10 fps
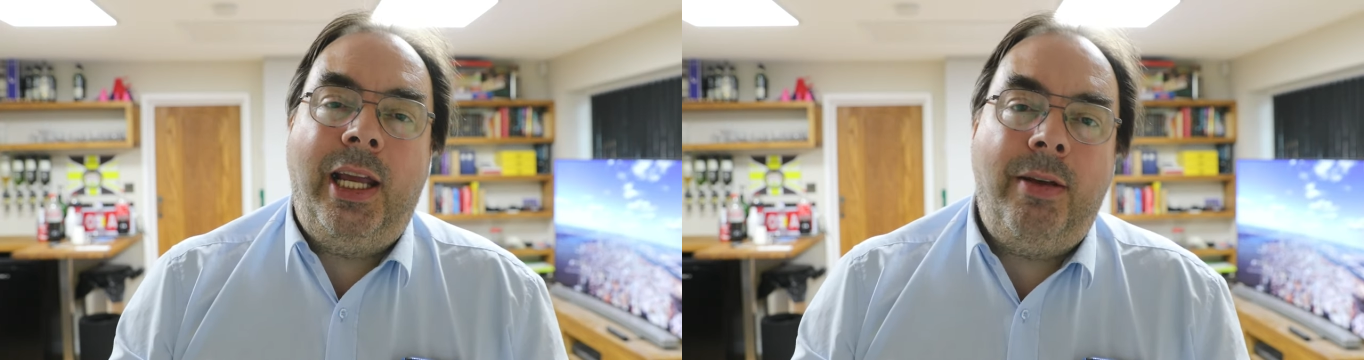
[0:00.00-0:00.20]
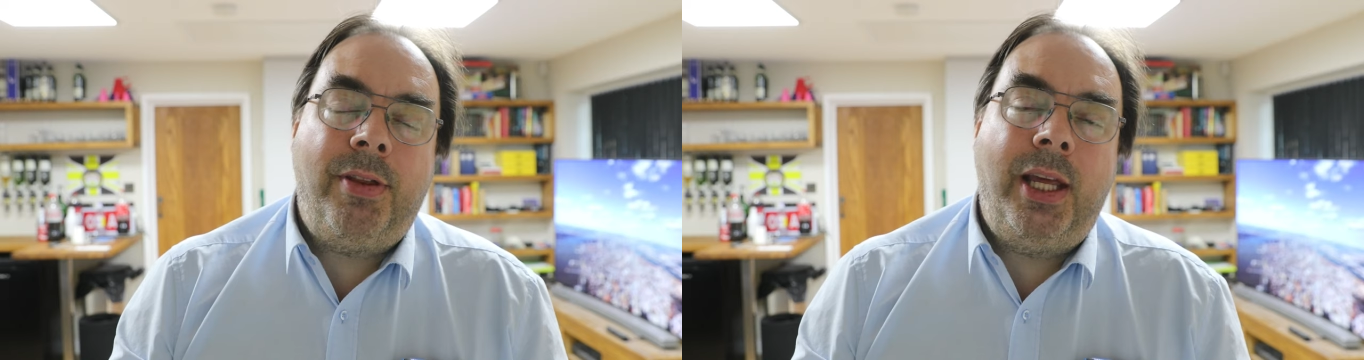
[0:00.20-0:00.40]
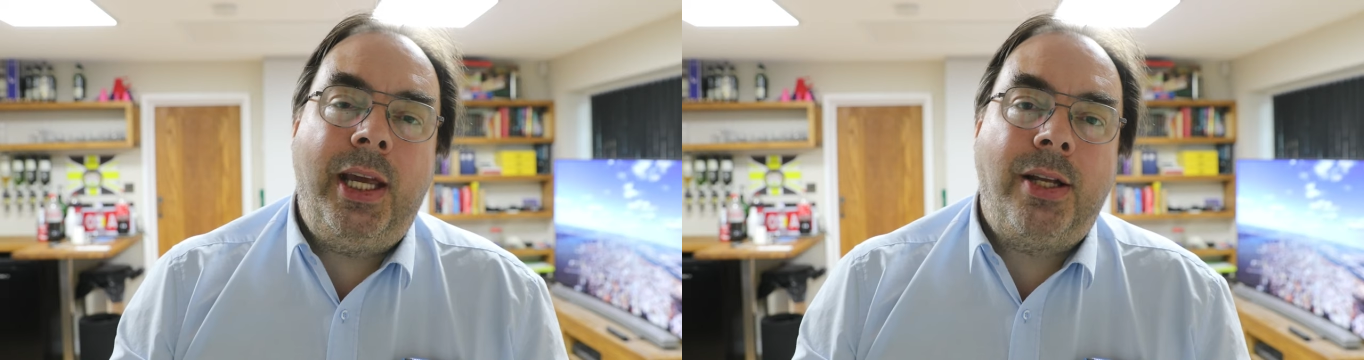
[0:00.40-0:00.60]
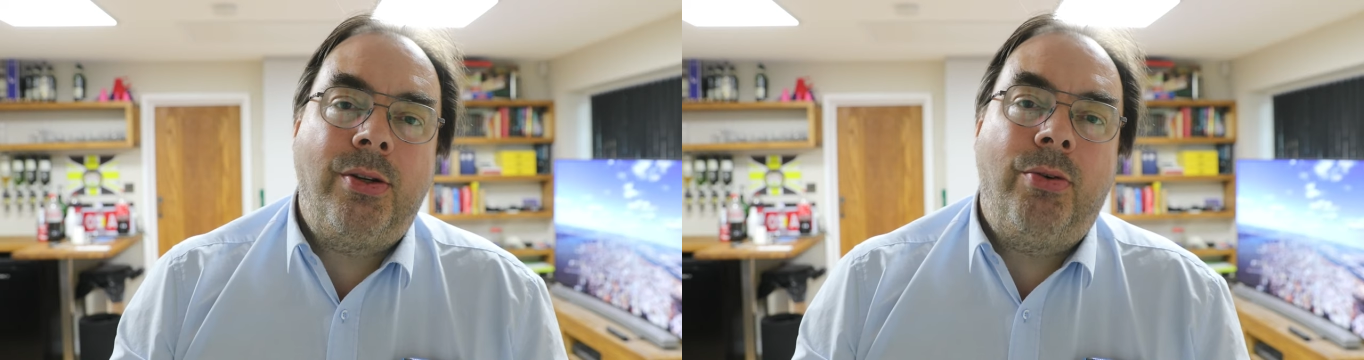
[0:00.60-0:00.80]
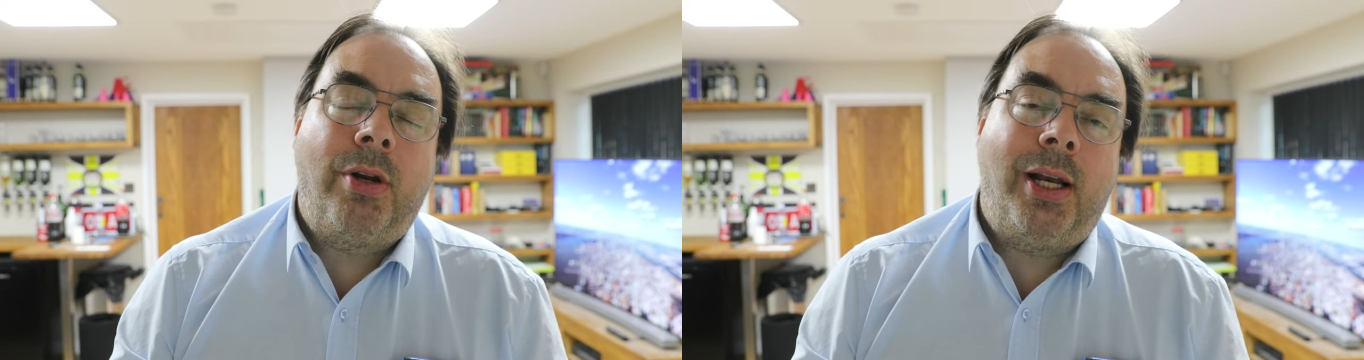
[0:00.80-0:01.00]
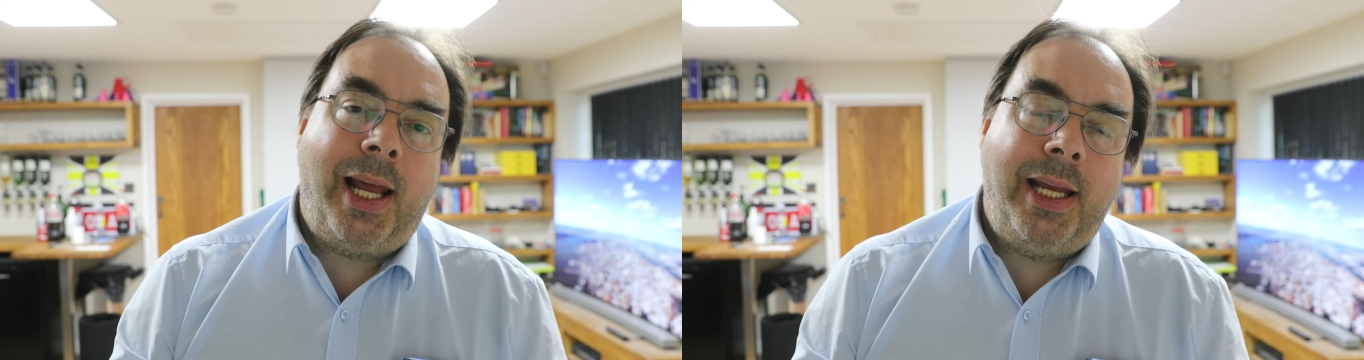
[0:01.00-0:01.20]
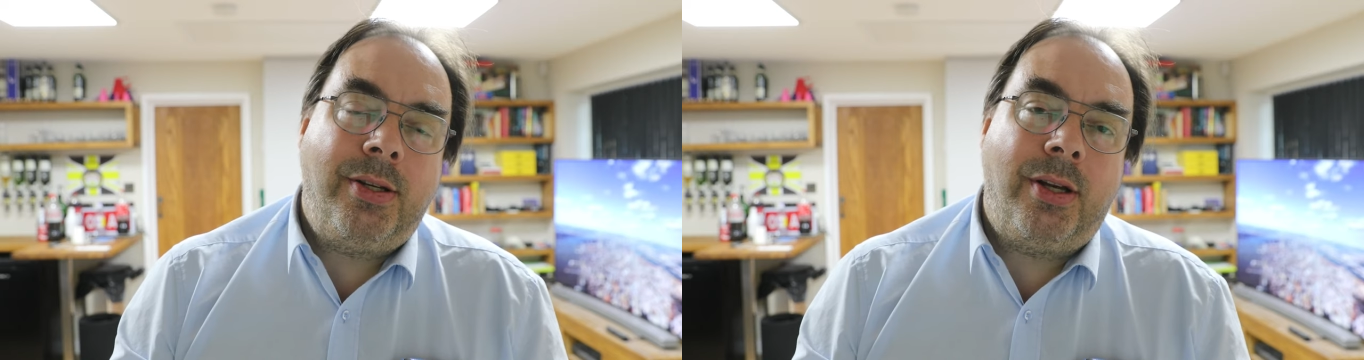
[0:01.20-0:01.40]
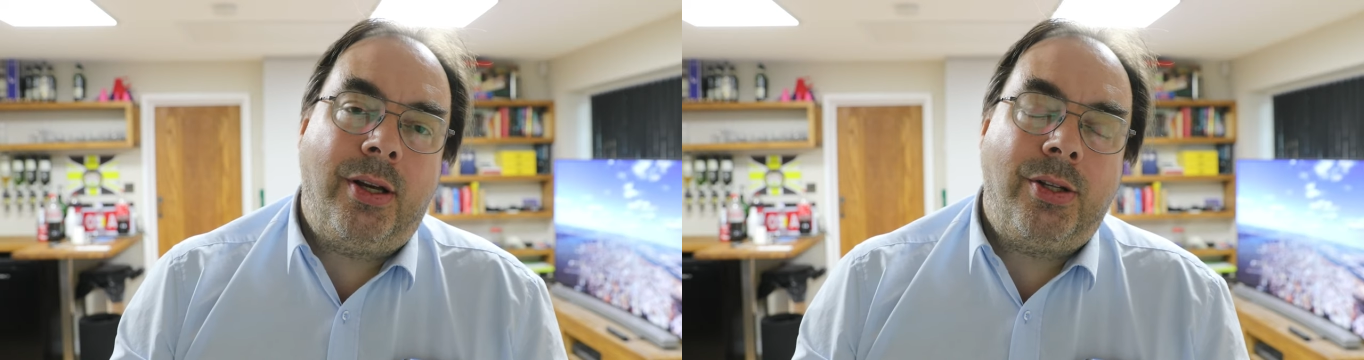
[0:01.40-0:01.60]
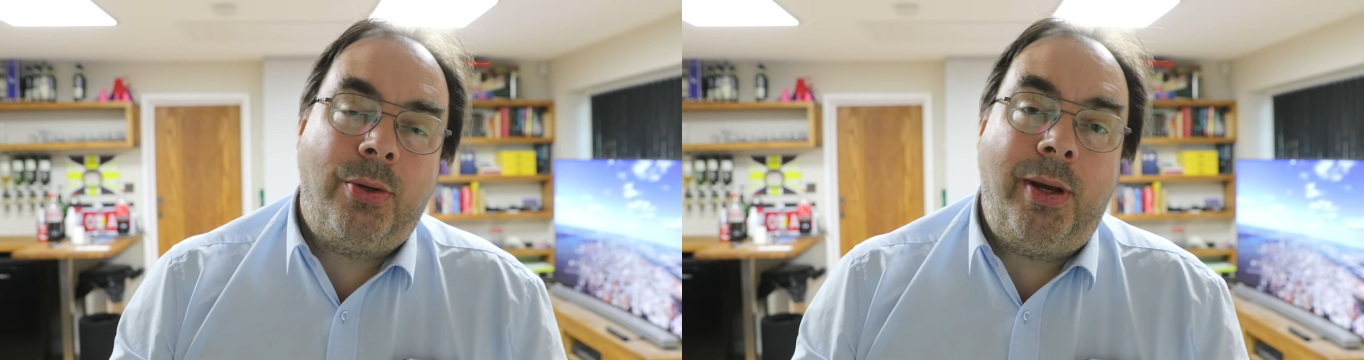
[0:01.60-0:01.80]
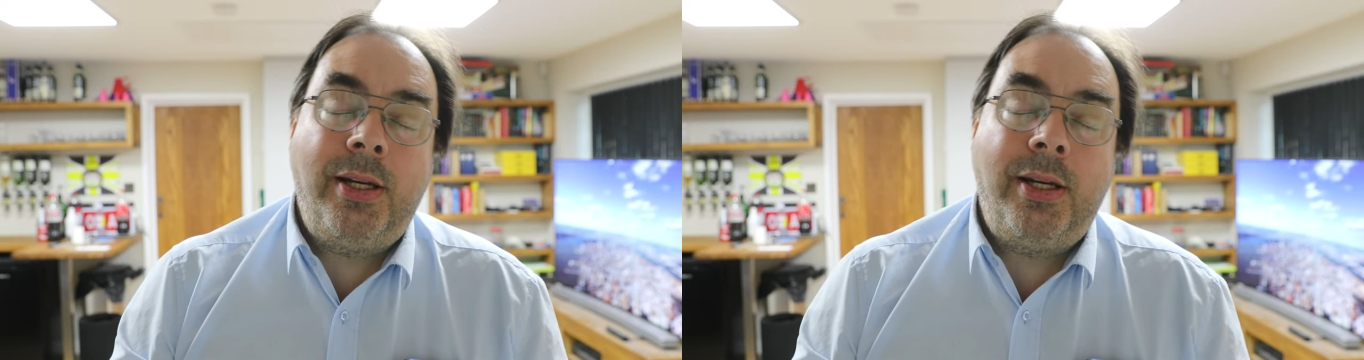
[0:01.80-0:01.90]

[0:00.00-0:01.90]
if they get an order later to